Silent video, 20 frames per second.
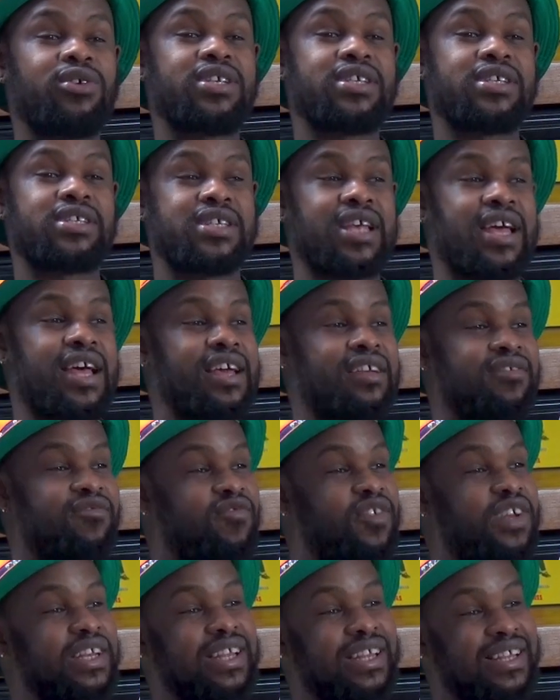design,
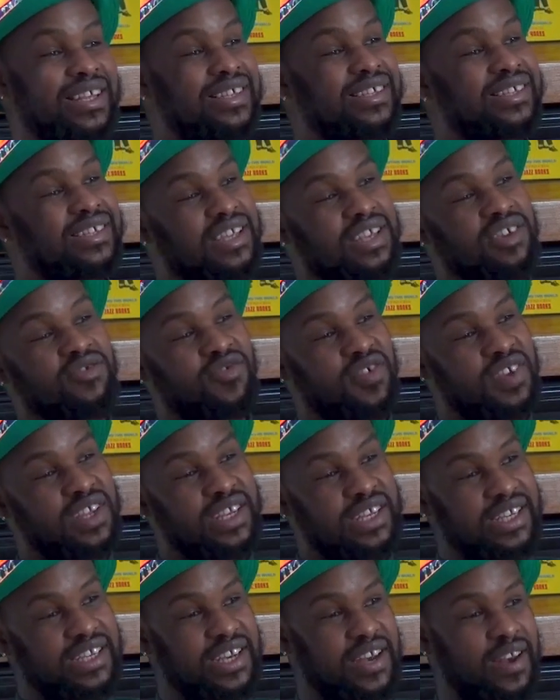Fana, is
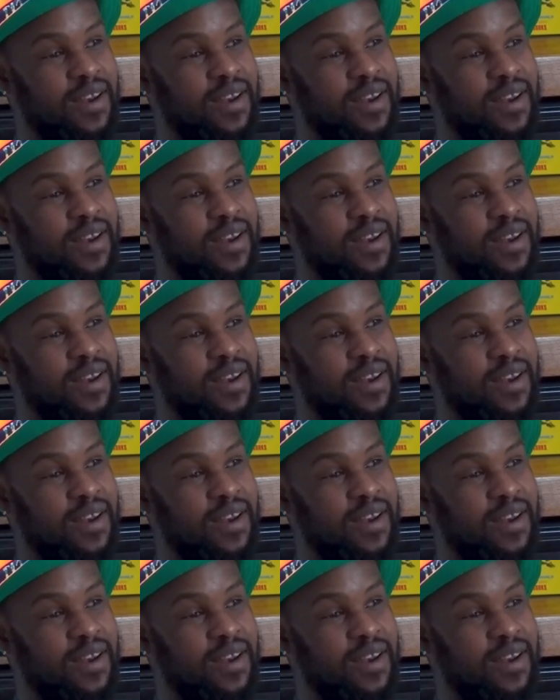Given.